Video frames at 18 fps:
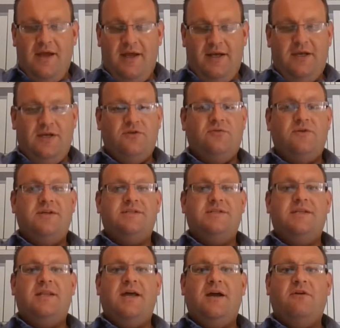an
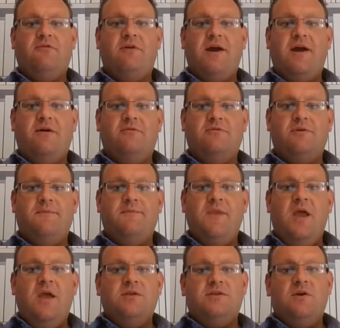increase in that crowd.
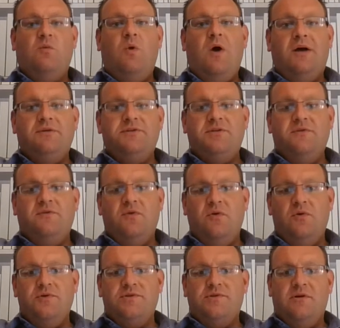So whilst of
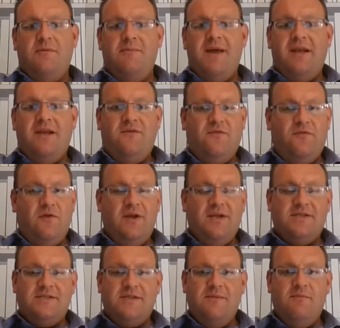course there are many free
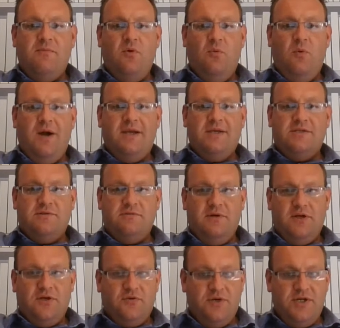and simple ways to
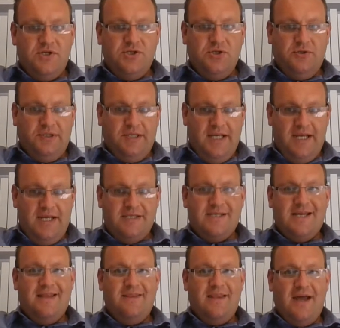increase your
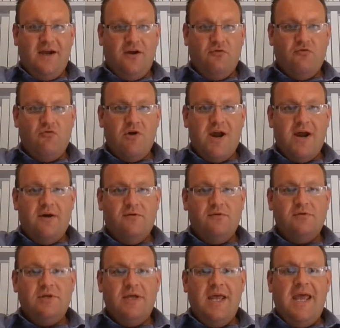leads and that
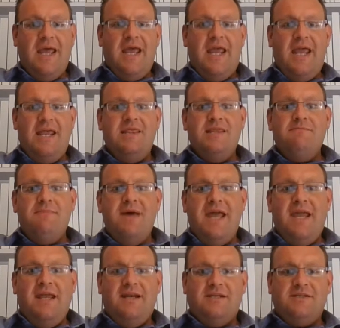crowd, in the
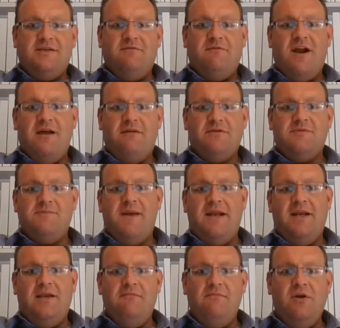main it's around
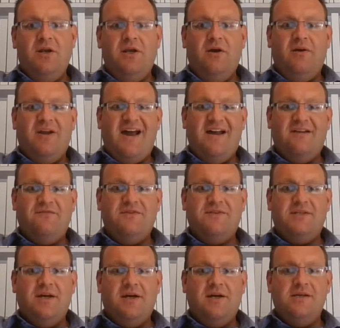spending money on
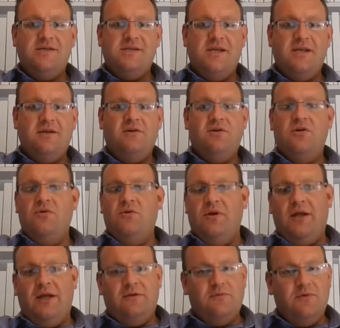advertising,
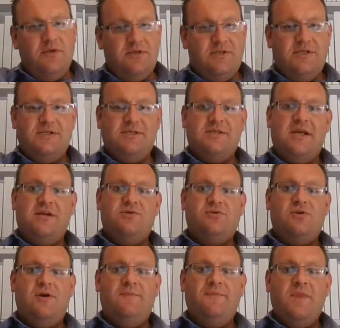Google AdWords,
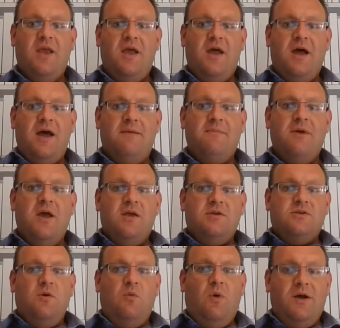etc.
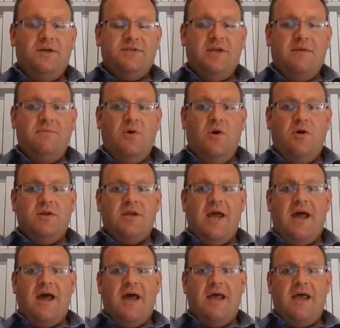So whilst I'm not